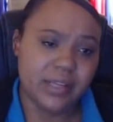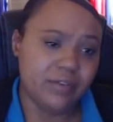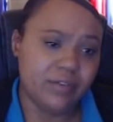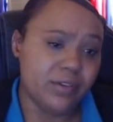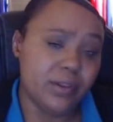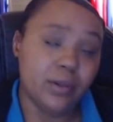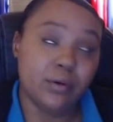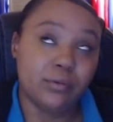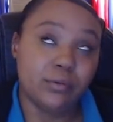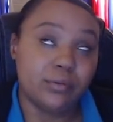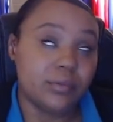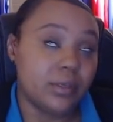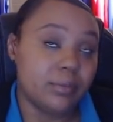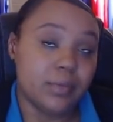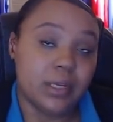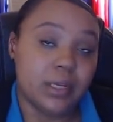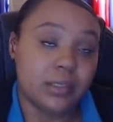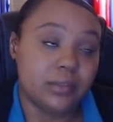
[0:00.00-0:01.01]
even though
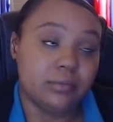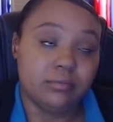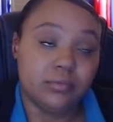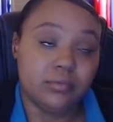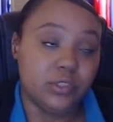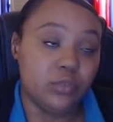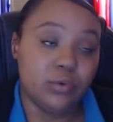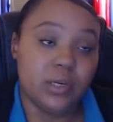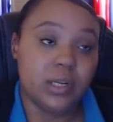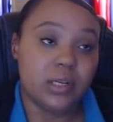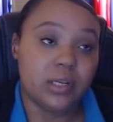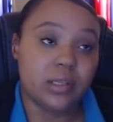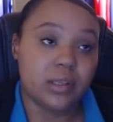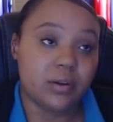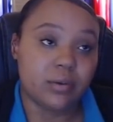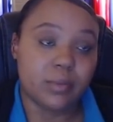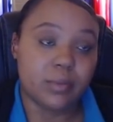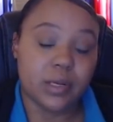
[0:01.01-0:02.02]
I'm not doing
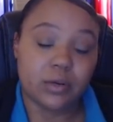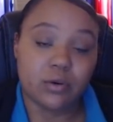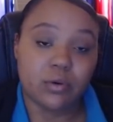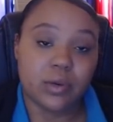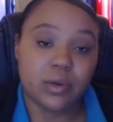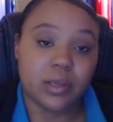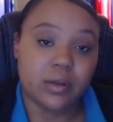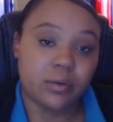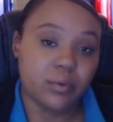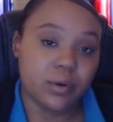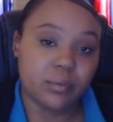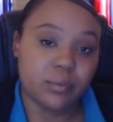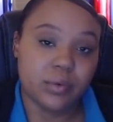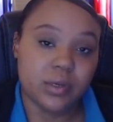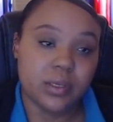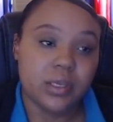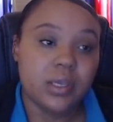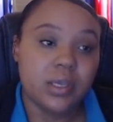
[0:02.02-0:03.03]
anything or I'm not going anywhere,
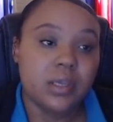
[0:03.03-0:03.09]
but